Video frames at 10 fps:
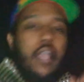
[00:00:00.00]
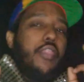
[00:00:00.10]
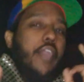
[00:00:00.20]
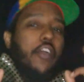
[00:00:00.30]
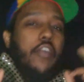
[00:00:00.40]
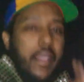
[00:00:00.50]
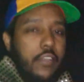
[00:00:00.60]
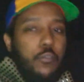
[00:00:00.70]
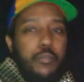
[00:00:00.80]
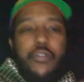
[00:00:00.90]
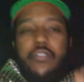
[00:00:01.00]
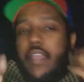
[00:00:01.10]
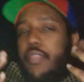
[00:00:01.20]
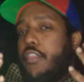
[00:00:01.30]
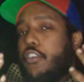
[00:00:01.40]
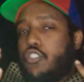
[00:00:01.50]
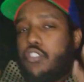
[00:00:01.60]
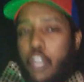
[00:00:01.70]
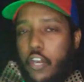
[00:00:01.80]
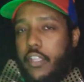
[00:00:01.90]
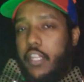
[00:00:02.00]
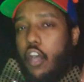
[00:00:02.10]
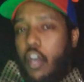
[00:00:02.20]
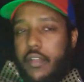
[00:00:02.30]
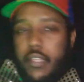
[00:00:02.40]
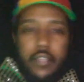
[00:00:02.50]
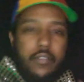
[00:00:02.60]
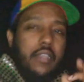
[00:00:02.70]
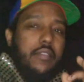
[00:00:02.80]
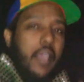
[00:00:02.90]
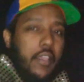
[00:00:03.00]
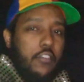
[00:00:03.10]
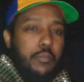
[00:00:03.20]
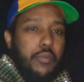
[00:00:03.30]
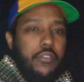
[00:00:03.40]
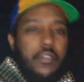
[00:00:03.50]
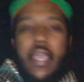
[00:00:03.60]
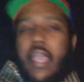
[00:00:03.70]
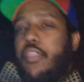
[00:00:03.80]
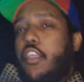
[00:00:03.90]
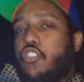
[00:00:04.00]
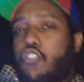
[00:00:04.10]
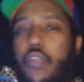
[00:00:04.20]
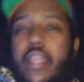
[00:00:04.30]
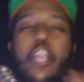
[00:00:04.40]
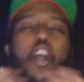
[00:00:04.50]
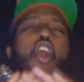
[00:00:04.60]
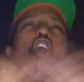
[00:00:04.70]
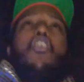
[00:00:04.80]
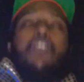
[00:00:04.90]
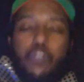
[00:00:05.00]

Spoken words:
They are experts and their target audience is experts and they are trading all